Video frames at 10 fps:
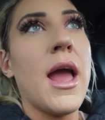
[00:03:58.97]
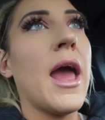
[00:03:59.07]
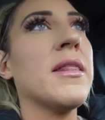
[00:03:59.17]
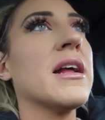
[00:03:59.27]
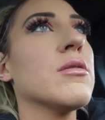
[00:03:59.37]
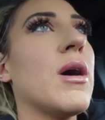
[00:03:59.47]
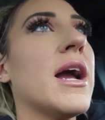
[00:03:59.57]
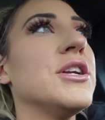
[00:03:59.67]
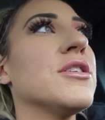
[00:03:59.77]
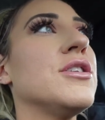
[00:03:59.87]
And that's
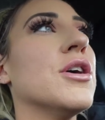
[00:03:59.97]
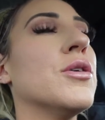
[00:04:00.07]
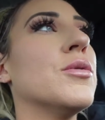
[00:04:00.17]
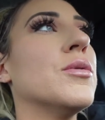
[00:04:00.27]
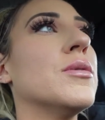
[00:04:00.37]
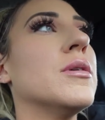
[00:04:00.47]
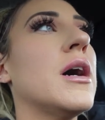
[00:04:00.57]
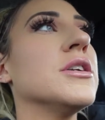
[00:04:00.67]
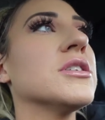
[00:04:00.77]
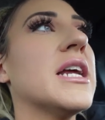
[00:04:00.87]
why I just don't
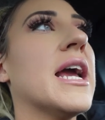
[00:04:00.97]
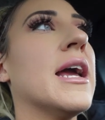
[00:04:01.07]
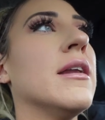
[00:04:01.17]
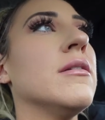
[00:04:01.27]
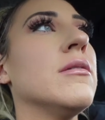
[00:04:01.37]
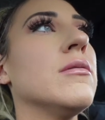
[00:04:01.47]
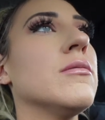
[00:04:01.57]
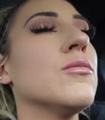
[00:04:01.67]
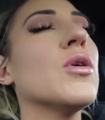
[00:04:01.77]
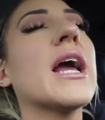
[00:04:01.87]
understand.
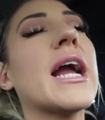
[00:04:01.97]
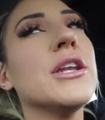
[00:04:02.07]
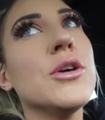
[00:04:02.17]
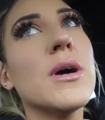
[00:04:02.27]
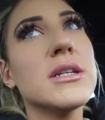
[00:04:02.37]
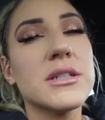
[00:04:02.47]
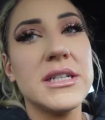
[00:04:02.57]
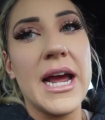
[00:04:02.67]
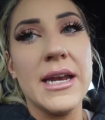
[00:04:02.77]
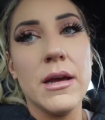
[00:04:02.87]
Well, like I do
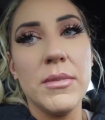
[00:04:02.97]
understand it